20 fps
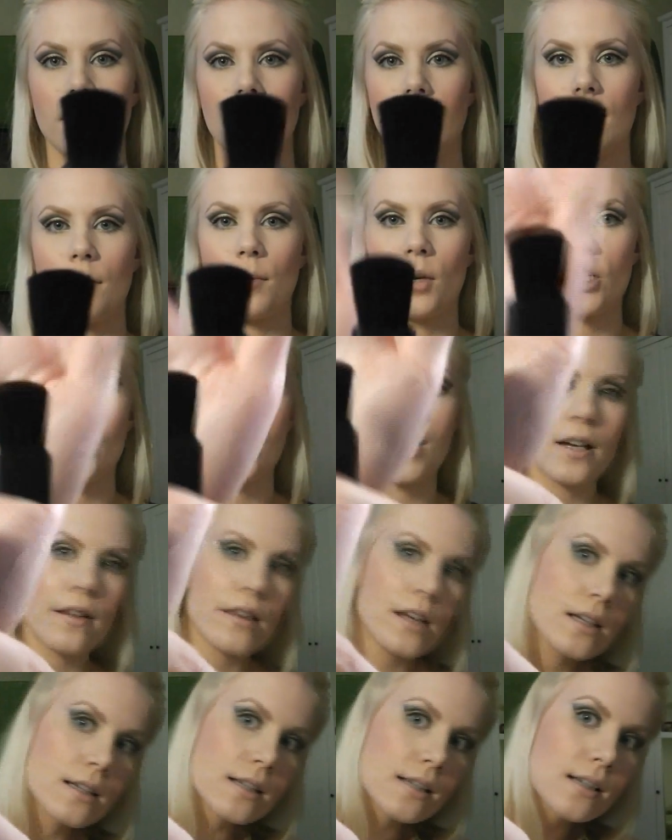get a brush
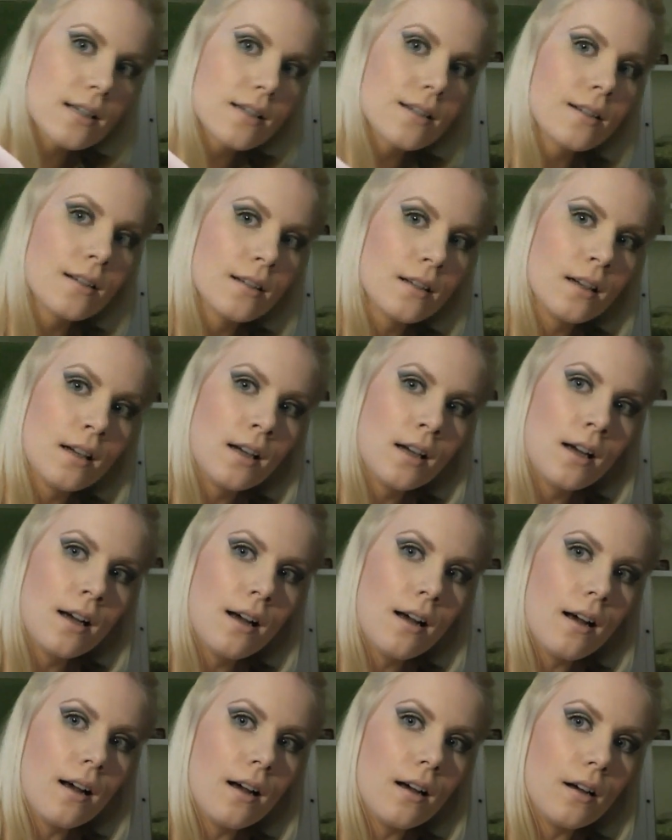like this.
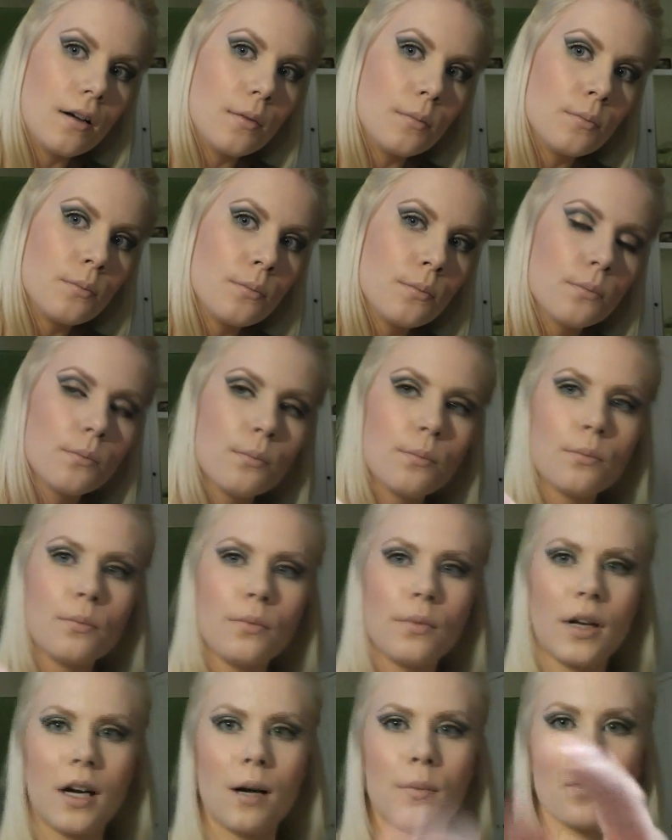
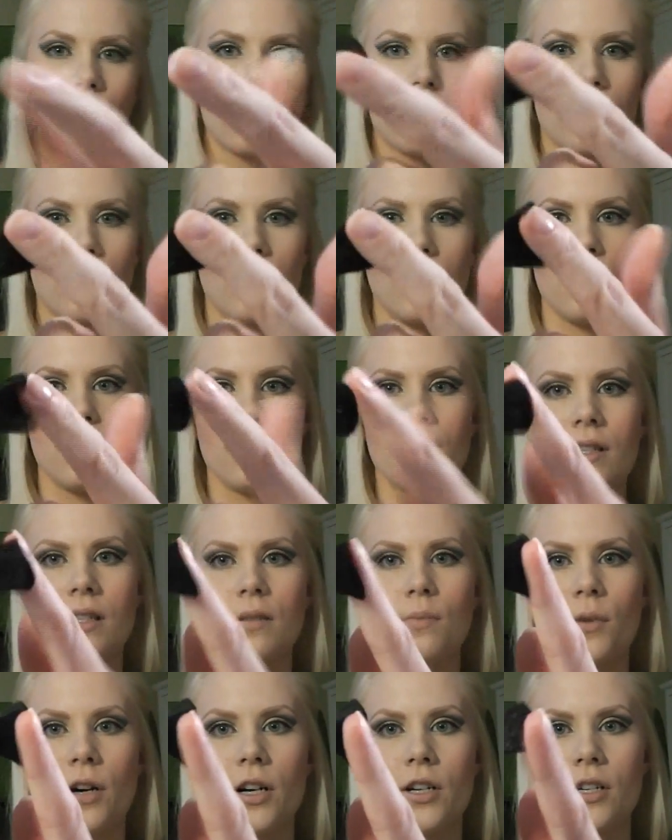But I'm not going to use
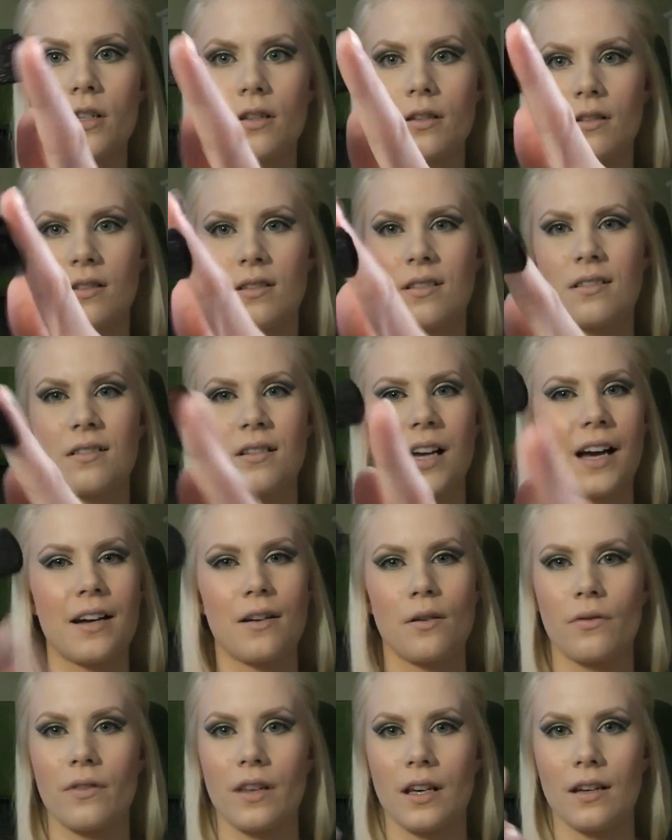this brush because I
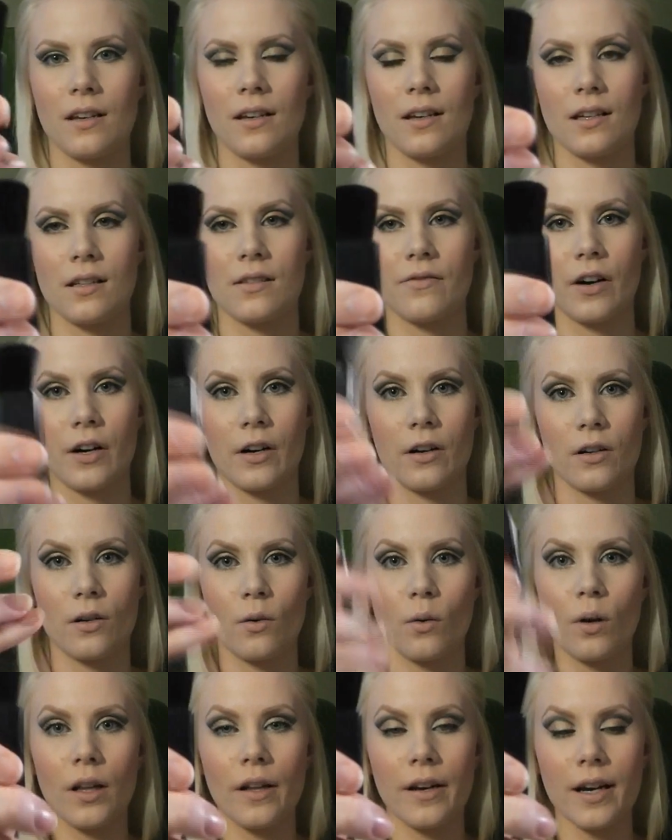don't think it's very good
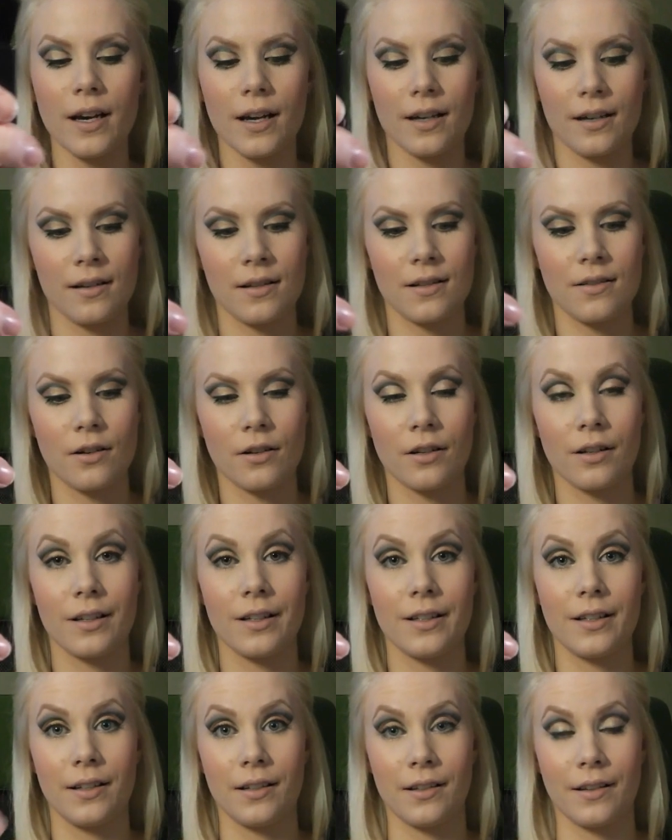quality, and I
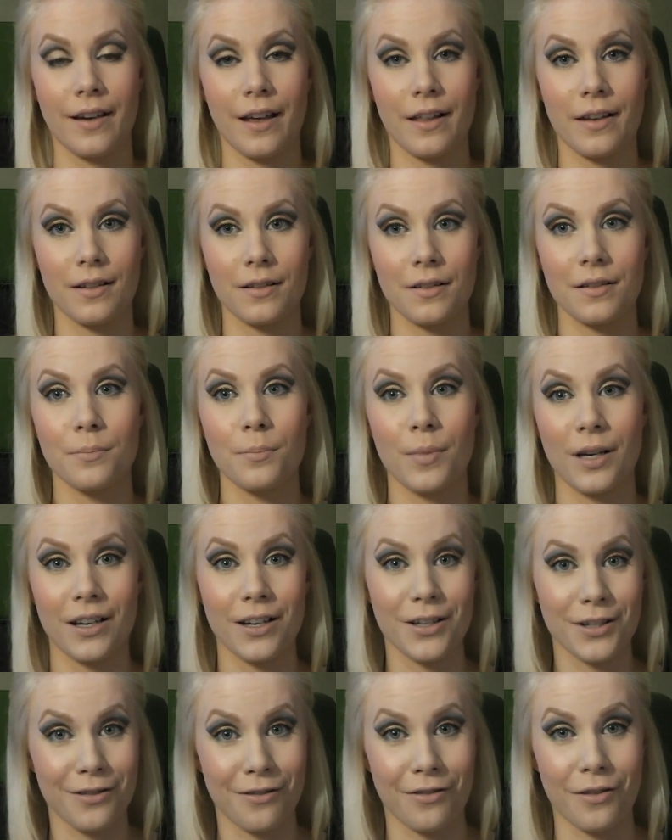certainly didn't get it
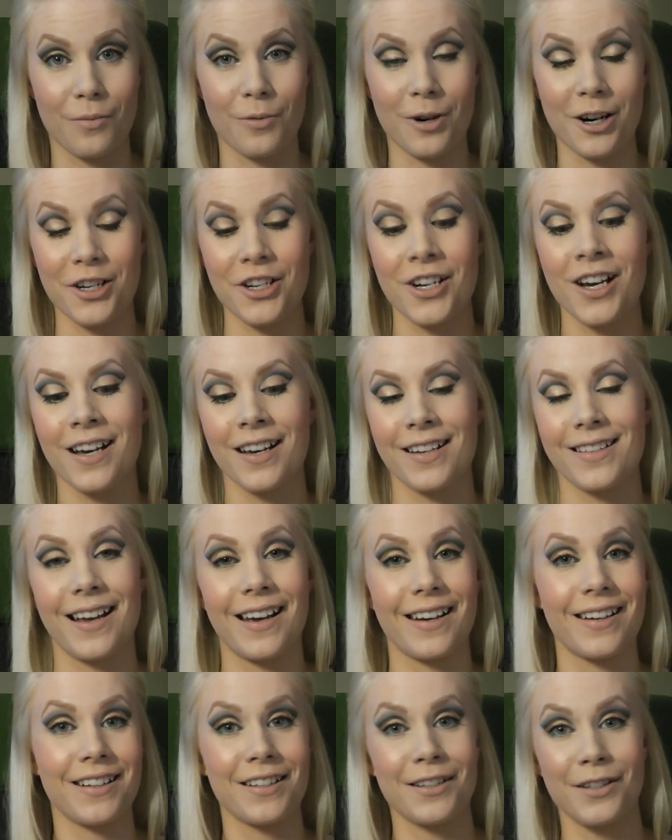because of the brush, because
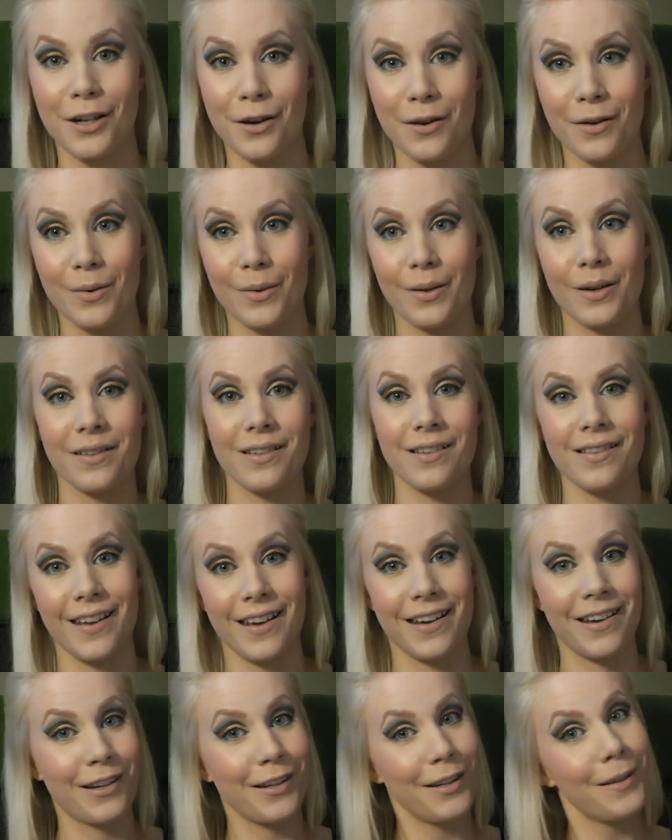I didn't know
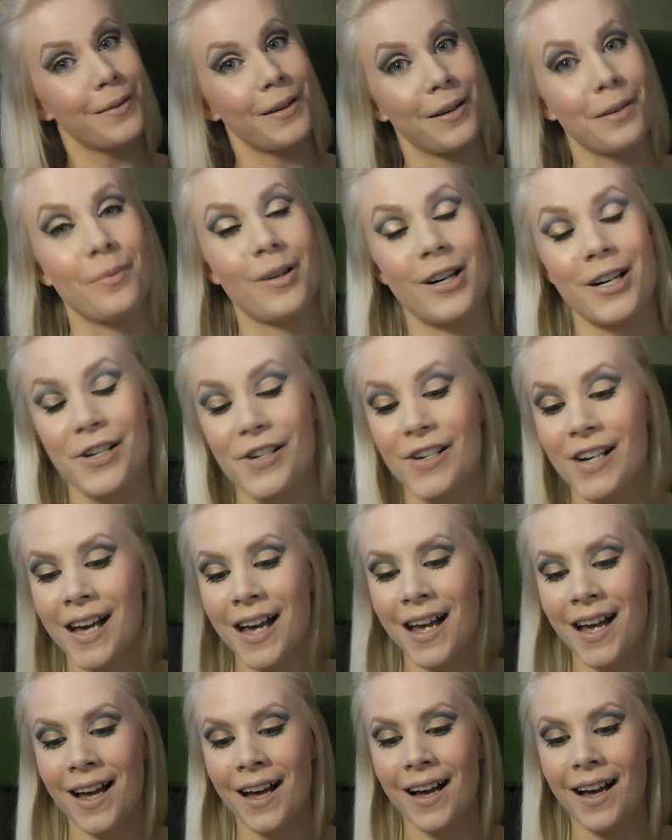they included a brush.
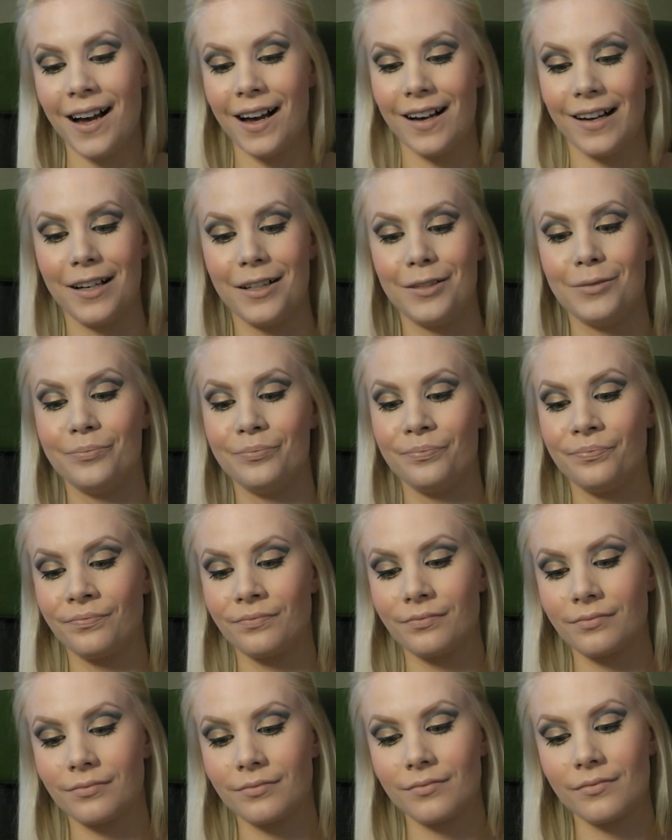
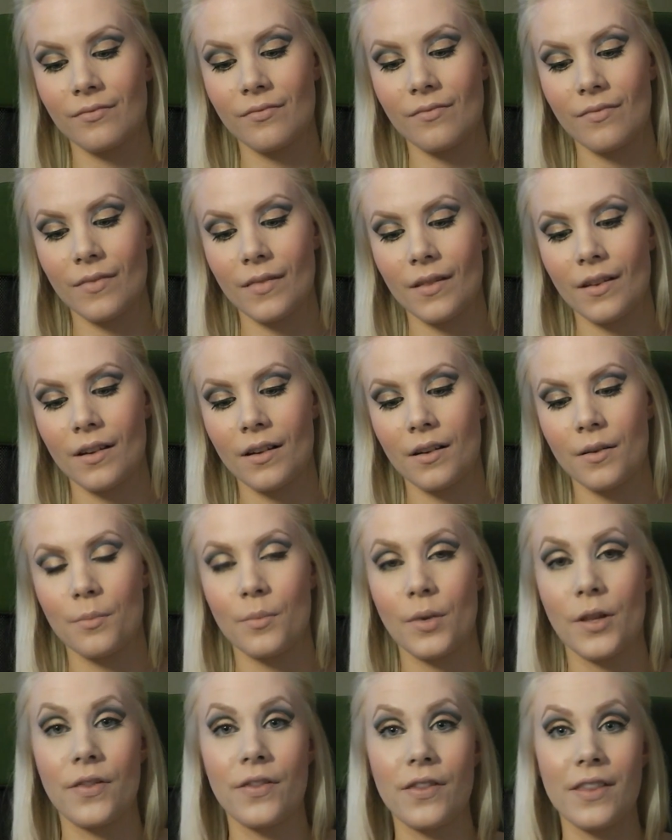
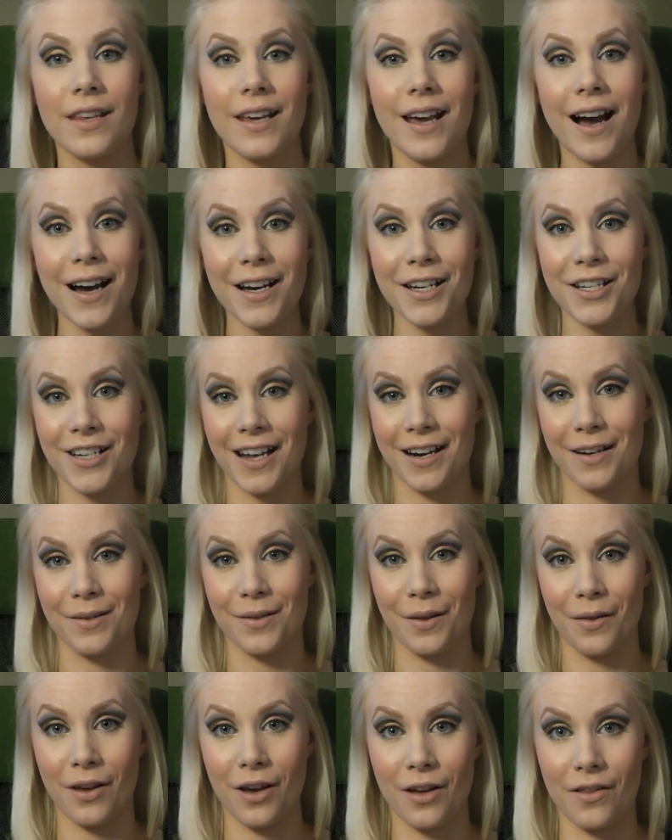But the
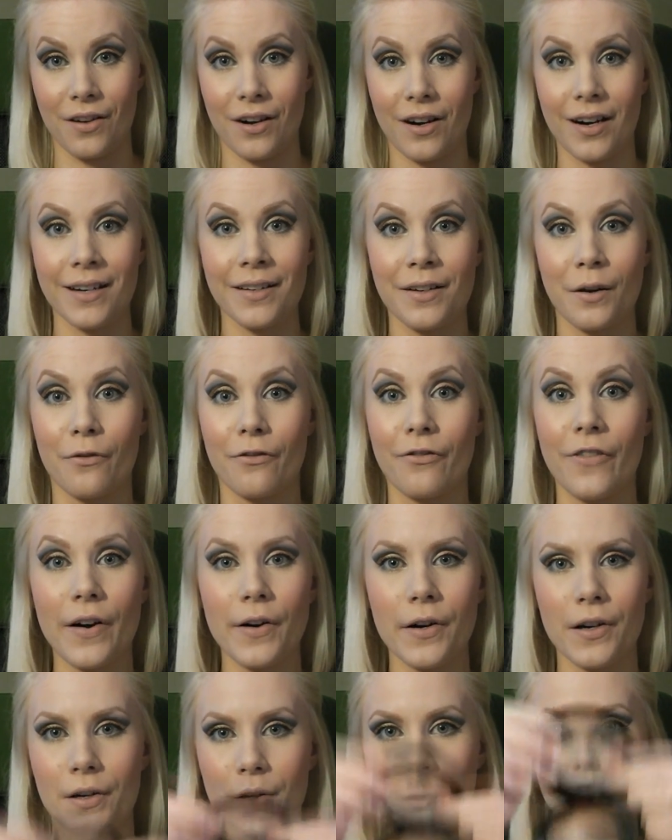eyeshadows, on the other hand, are
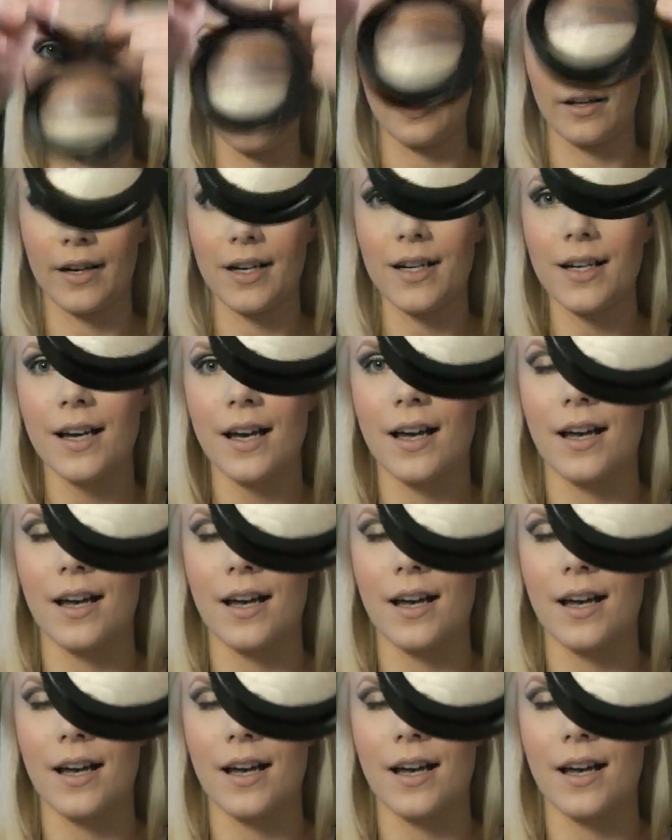very good quality,